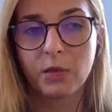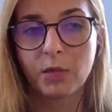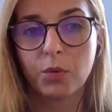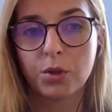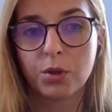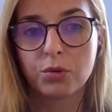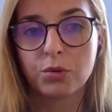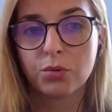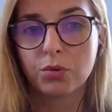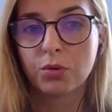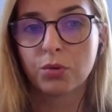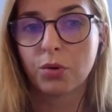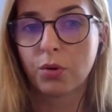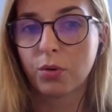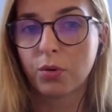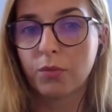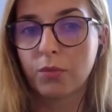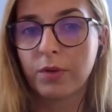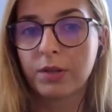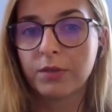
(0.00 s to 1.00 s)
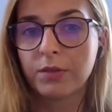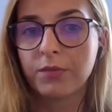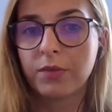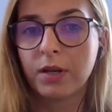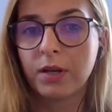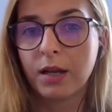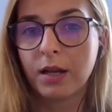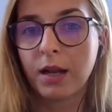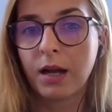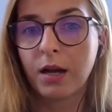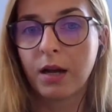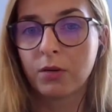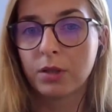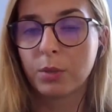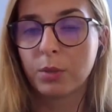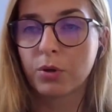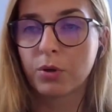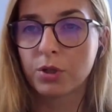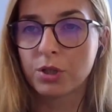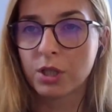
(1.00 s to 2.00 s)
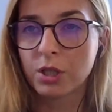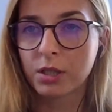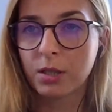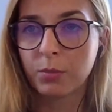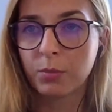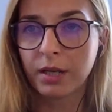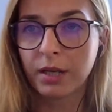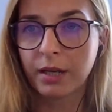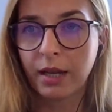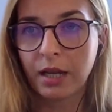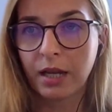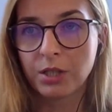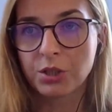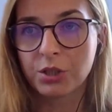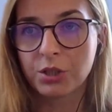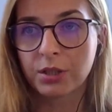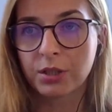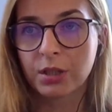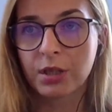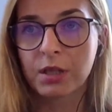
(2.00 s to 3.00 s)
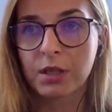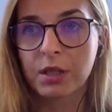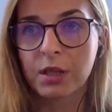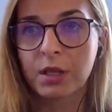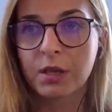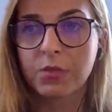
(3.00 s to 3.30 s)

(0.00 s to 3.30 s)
what to know when filling out the project application.